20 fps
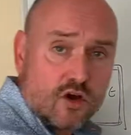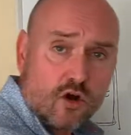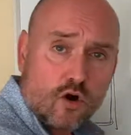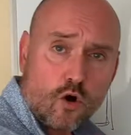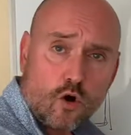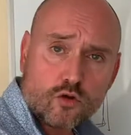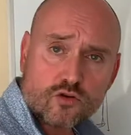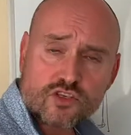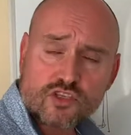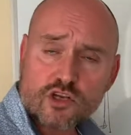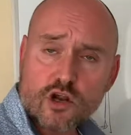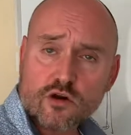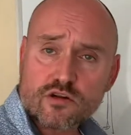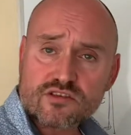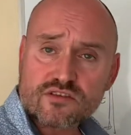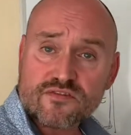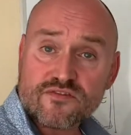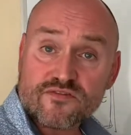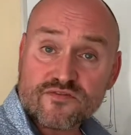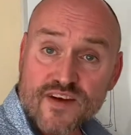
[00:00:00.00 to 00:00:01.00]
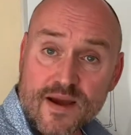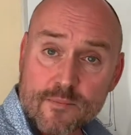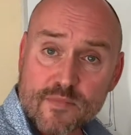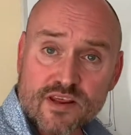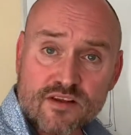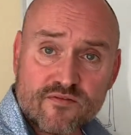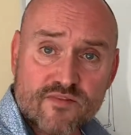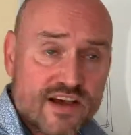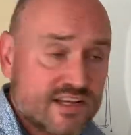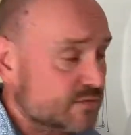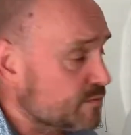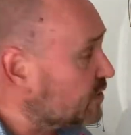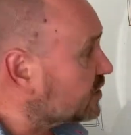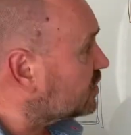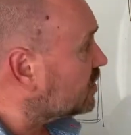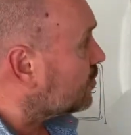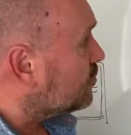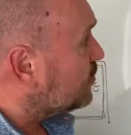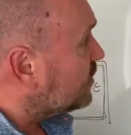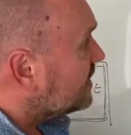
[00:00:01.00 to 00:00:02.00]
also known as a family investment
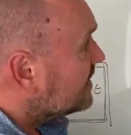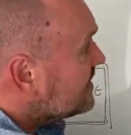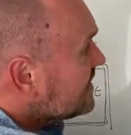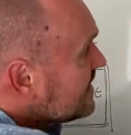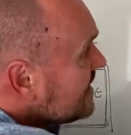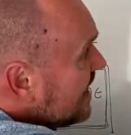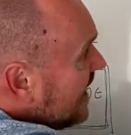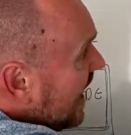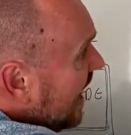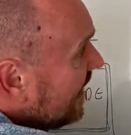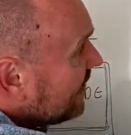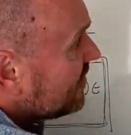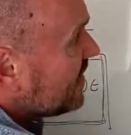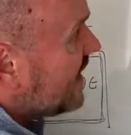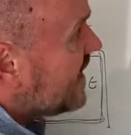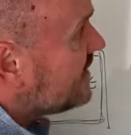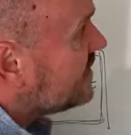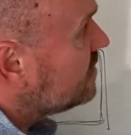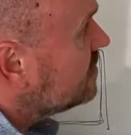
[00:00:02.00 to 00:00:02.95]
company, and then